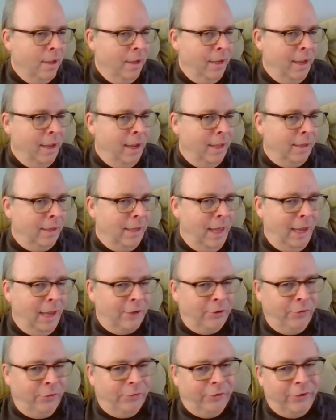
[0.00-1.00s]
Yeah,
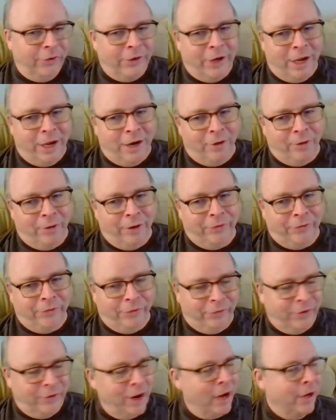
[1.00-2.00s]
lactose intolerance
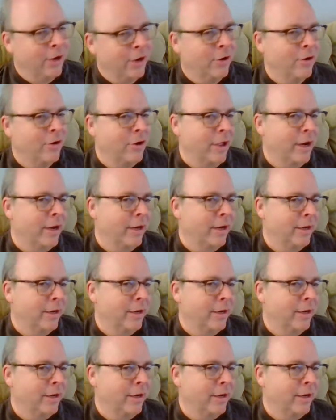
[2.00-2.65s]
is not good,